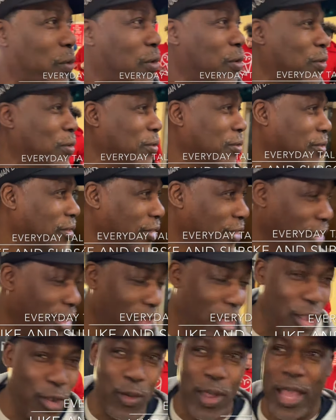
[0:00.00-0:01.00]
Okay.
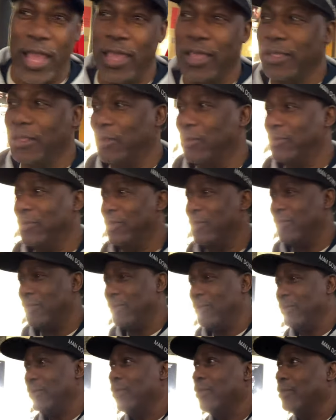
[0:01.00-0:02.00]
All right?
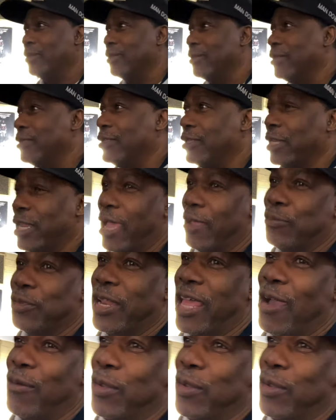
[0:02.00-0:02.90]
And after that,